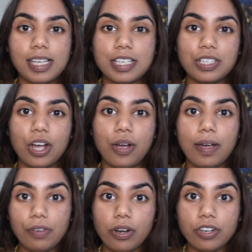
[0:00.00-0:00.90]
So
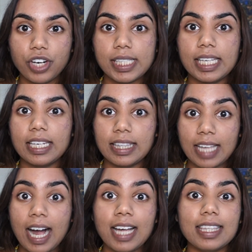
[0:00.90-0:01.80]
if you're interested in
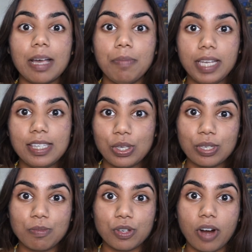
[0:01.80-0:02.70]
that, then please do
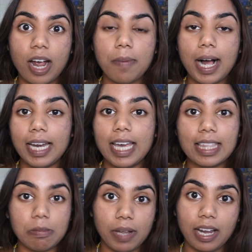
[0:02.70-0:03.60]
subscribe and hit
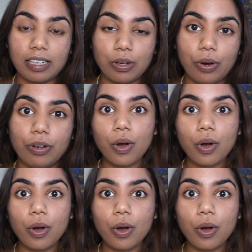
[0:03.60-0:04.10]
the bell icon.